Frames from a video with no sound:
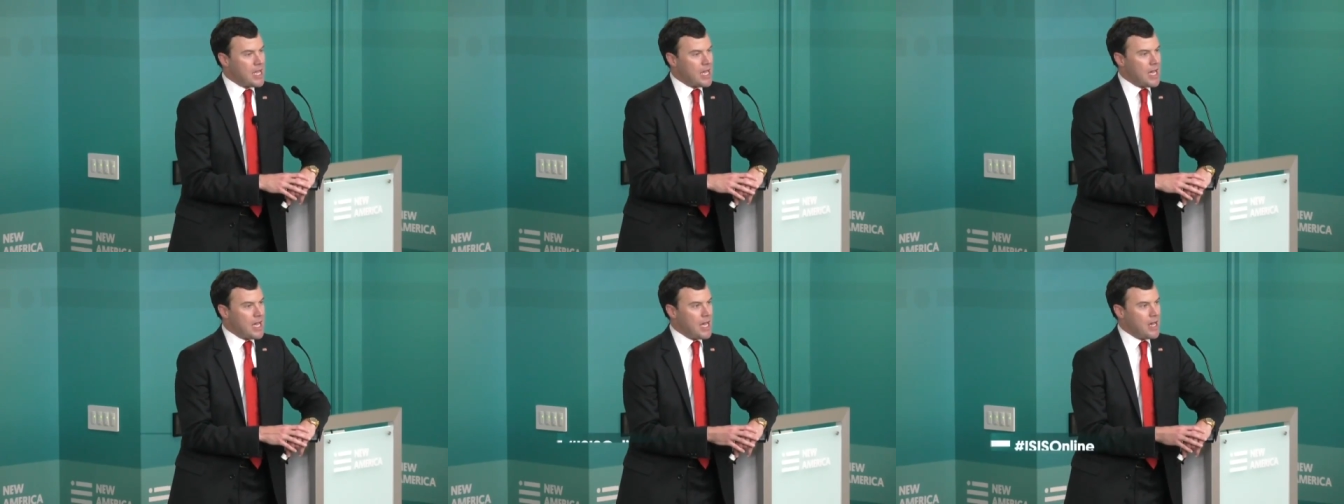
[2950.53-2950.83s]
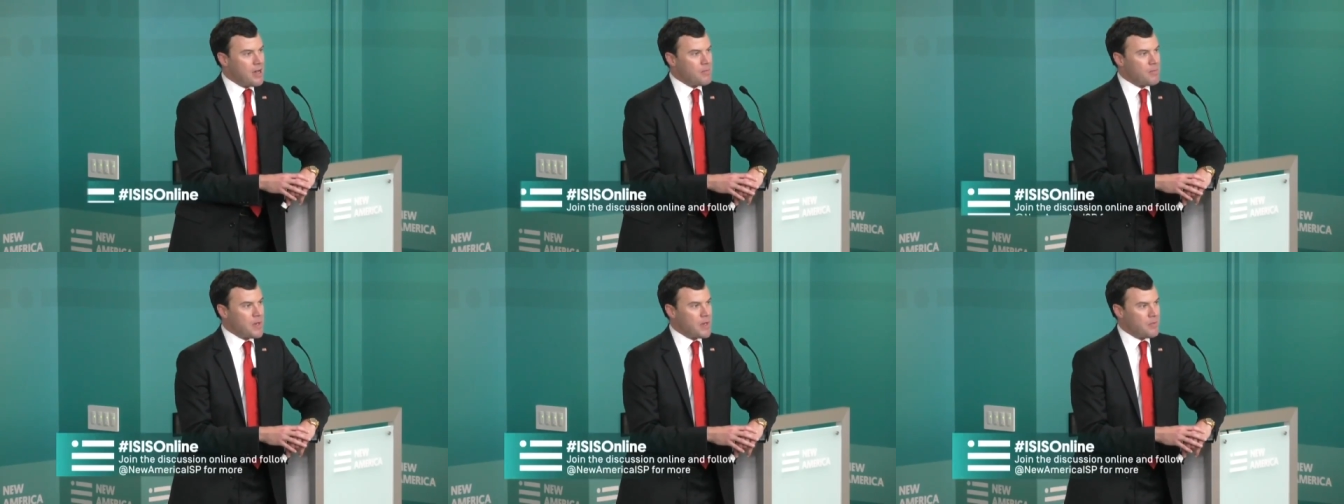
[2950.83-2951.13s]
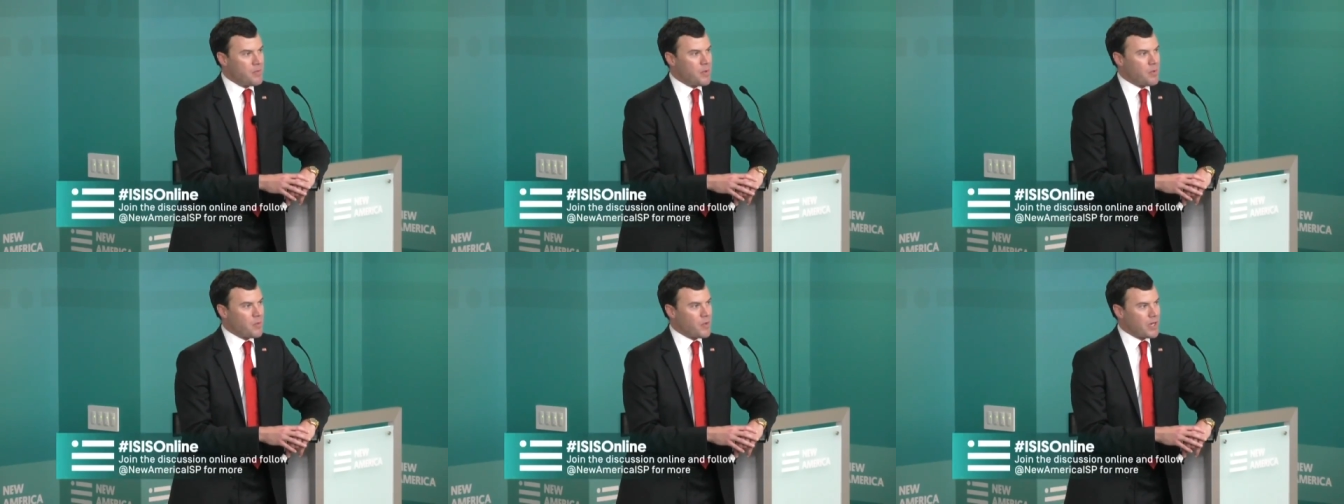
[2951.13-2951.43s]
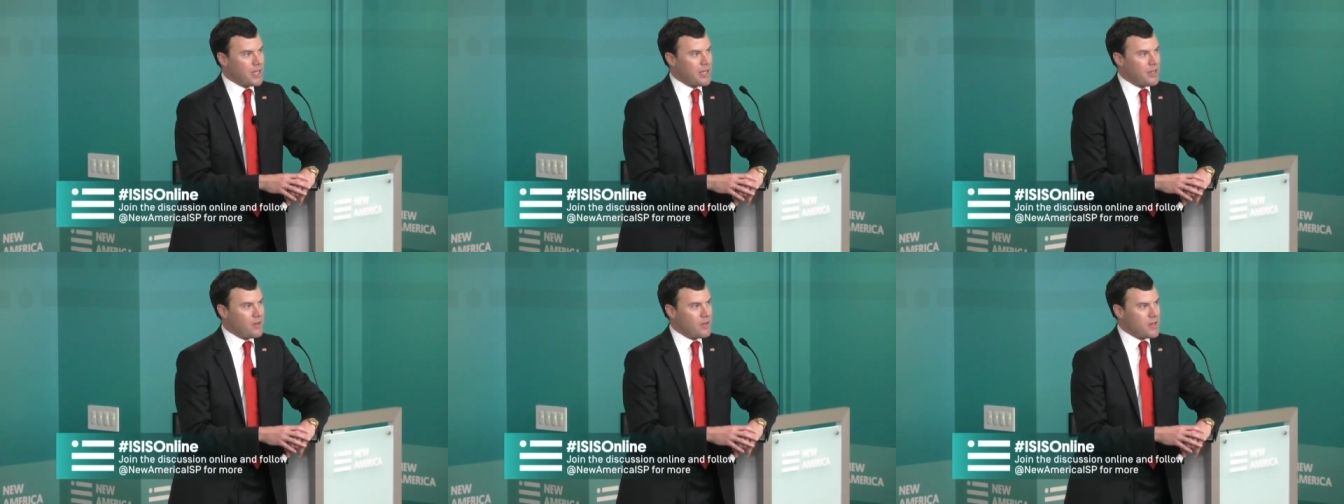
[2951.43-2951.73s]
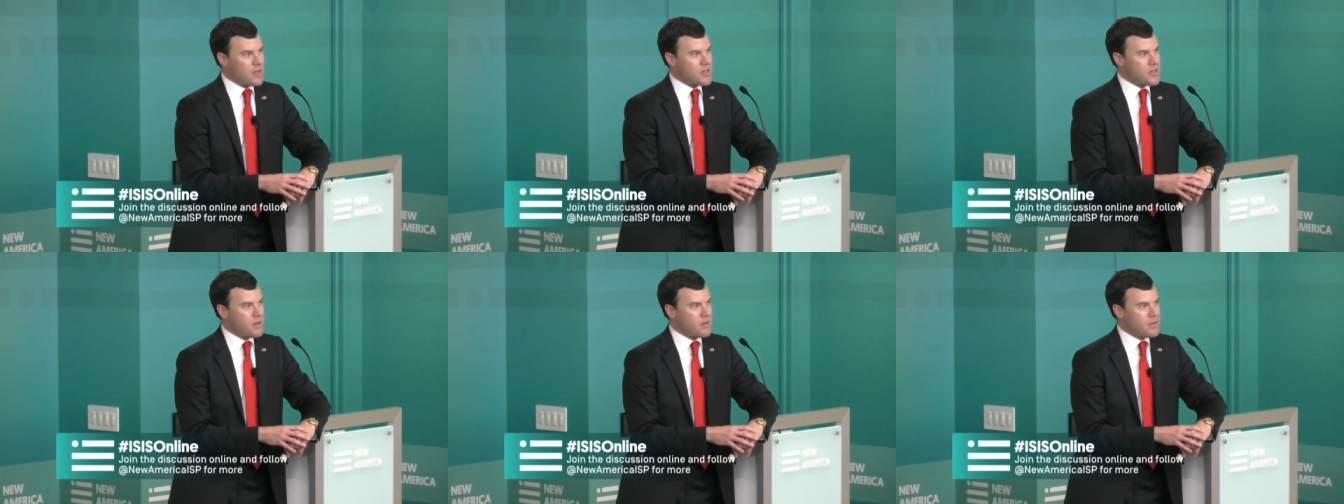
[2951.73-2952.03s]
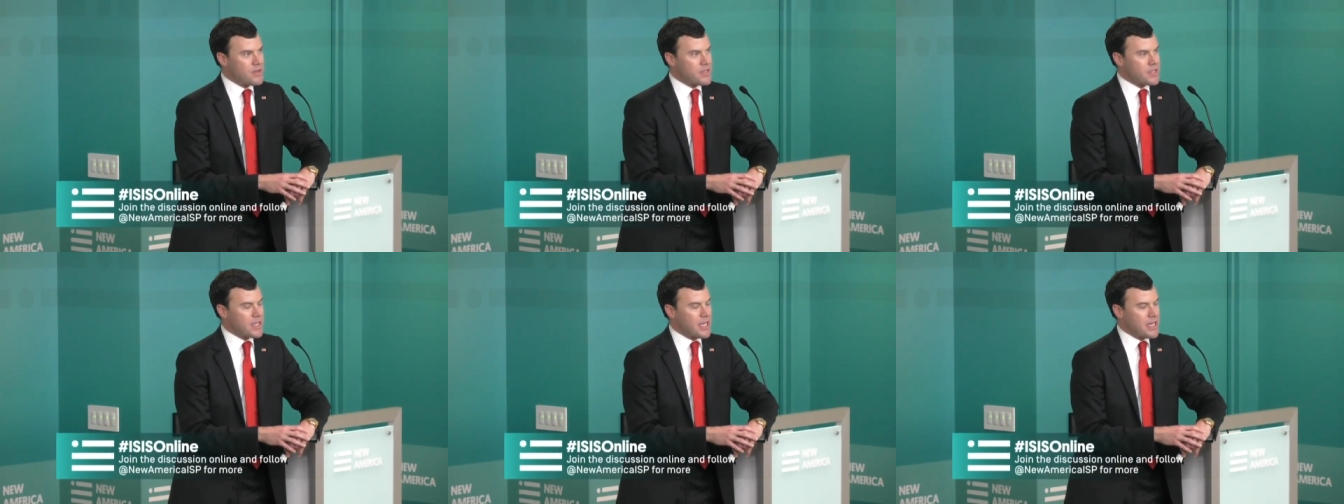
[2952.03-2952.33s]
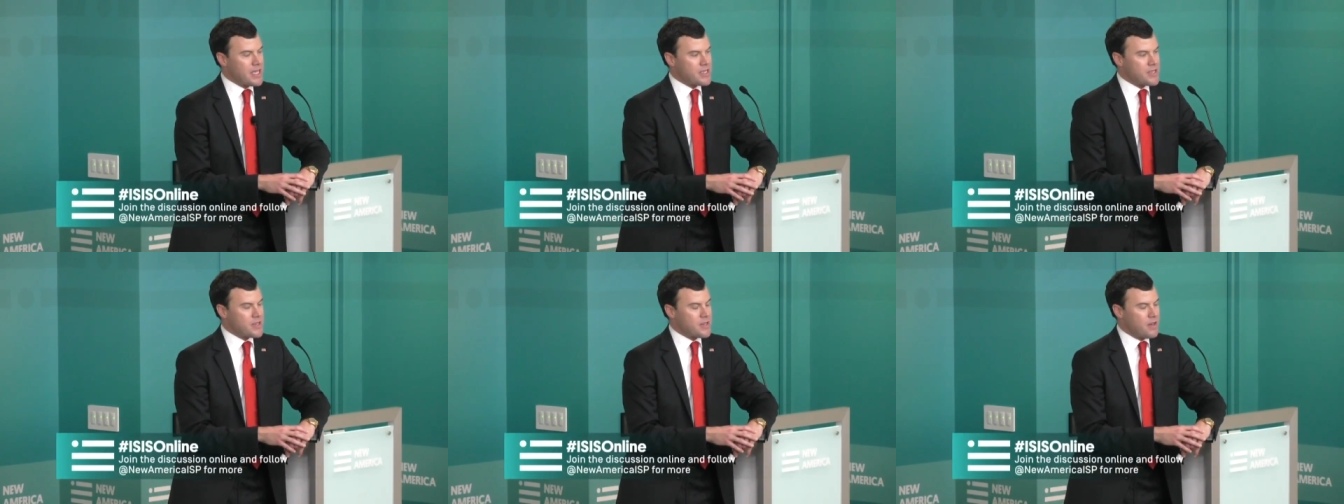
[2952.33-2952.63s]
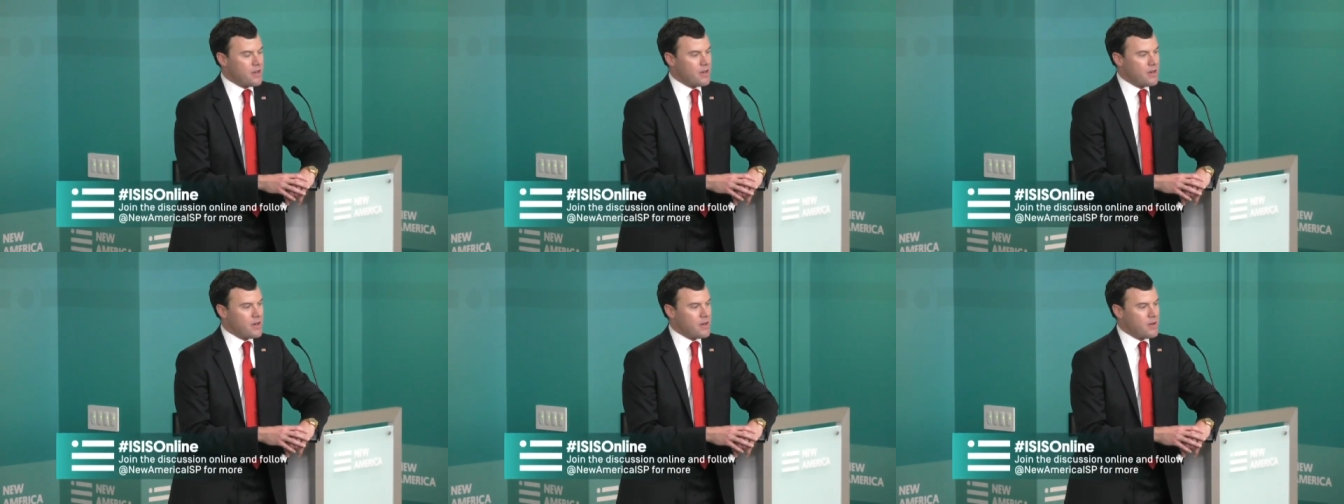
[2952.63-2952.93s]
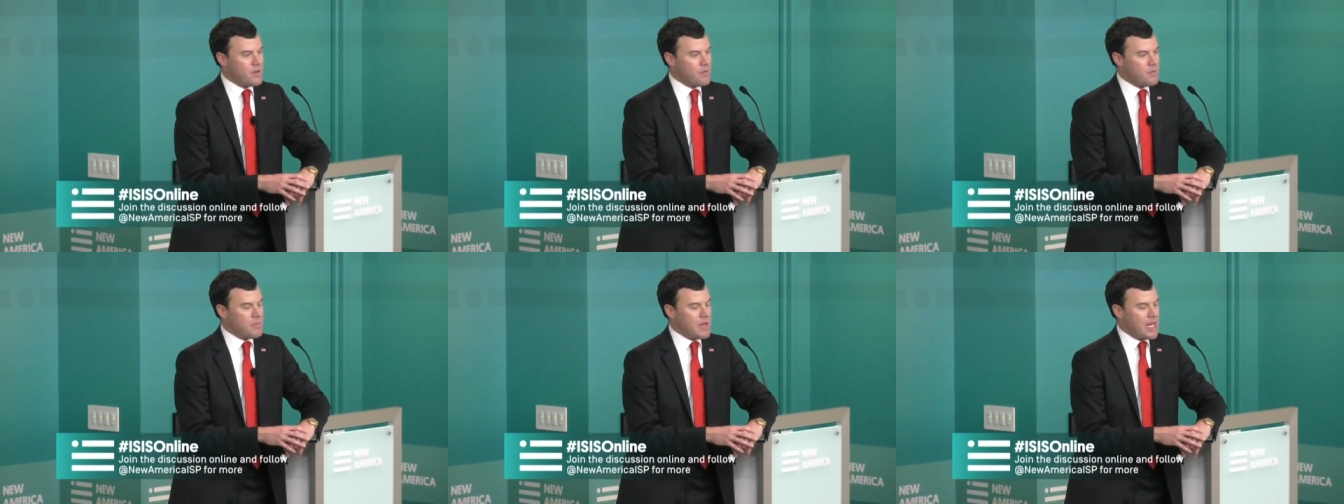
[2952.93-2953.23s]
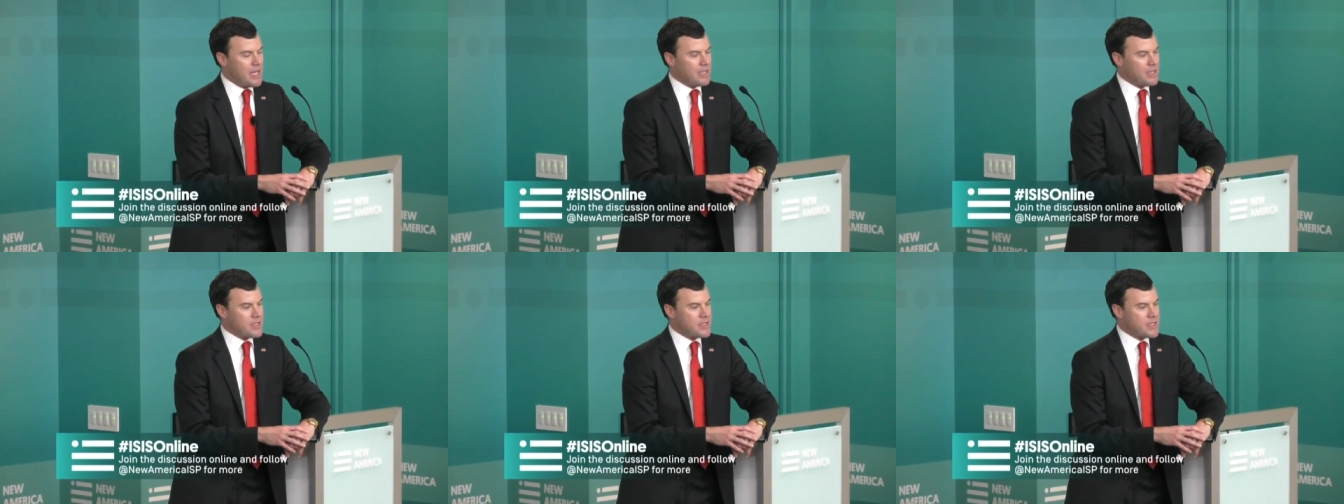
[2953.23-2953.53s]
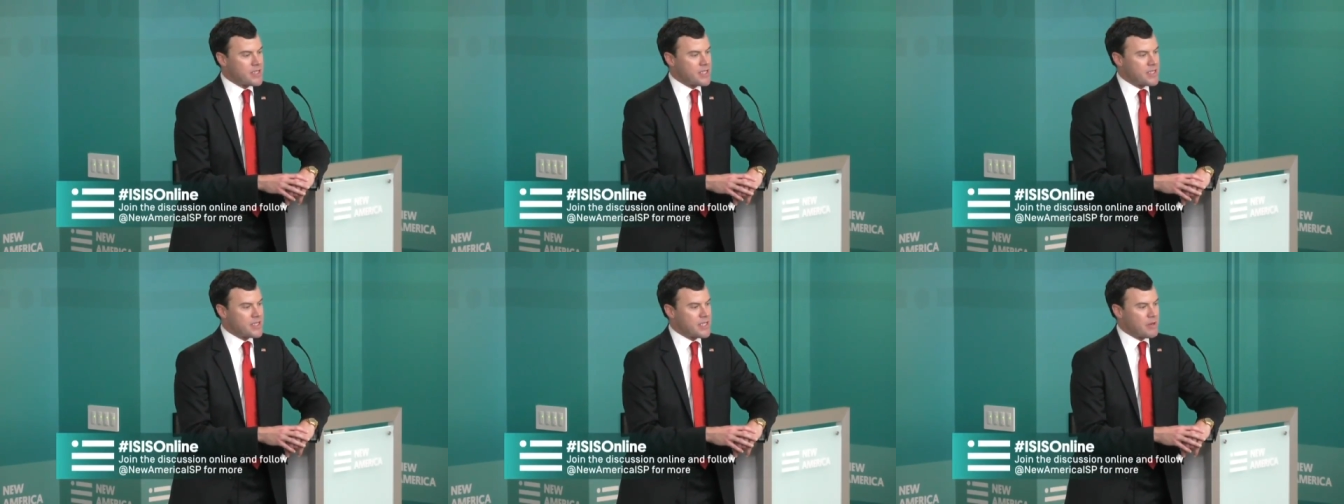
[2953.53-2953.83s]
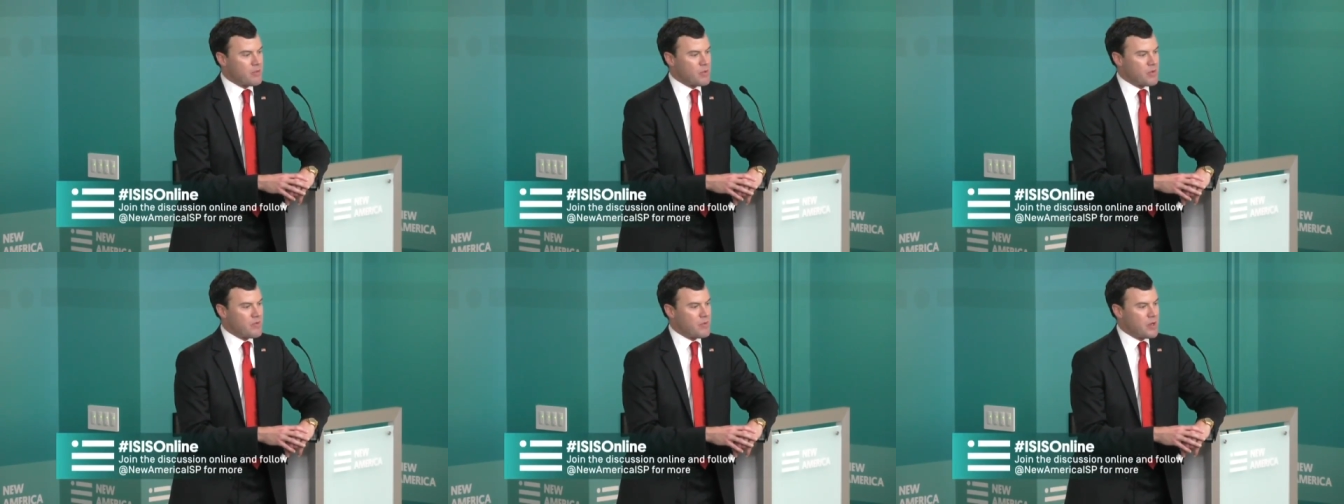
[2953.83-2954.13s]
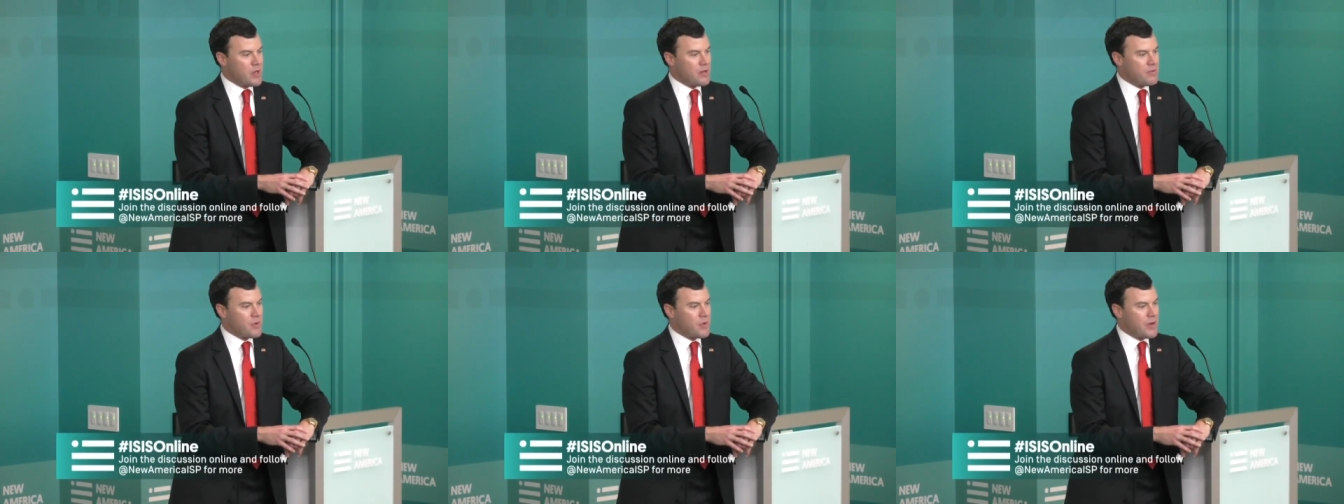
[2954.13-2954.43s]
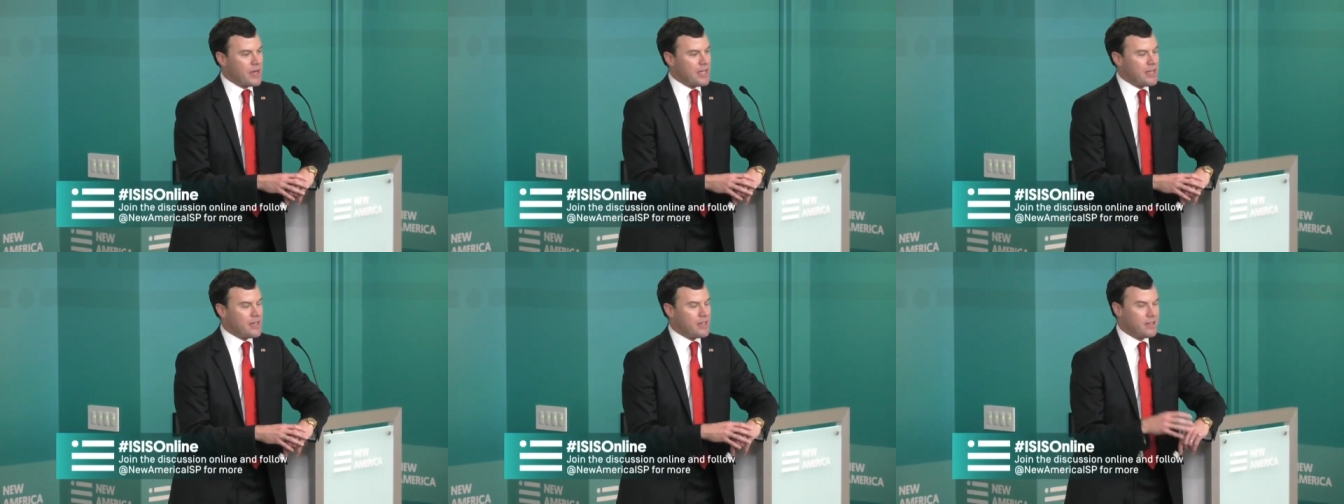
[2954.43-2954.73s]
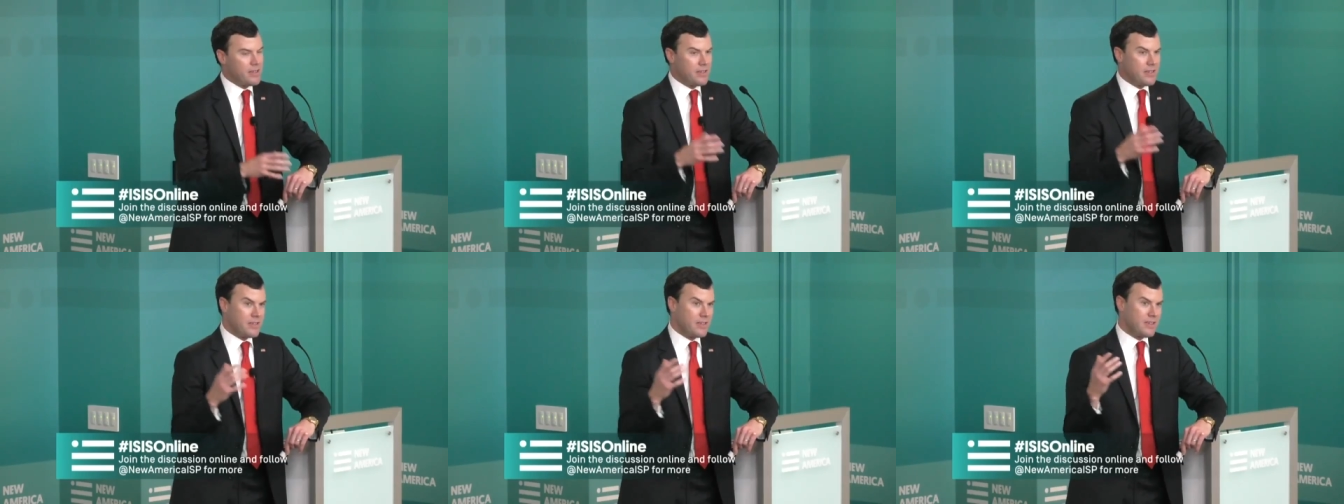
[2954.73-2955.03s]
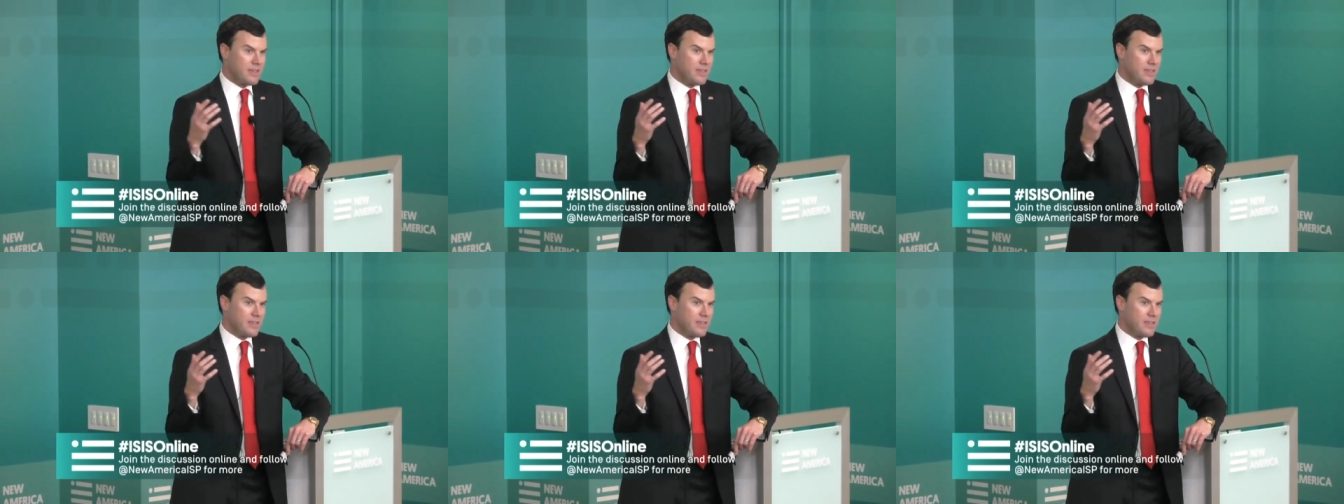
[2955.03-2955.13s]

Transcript: but, um, but we're going to also discuss our policies that revolve around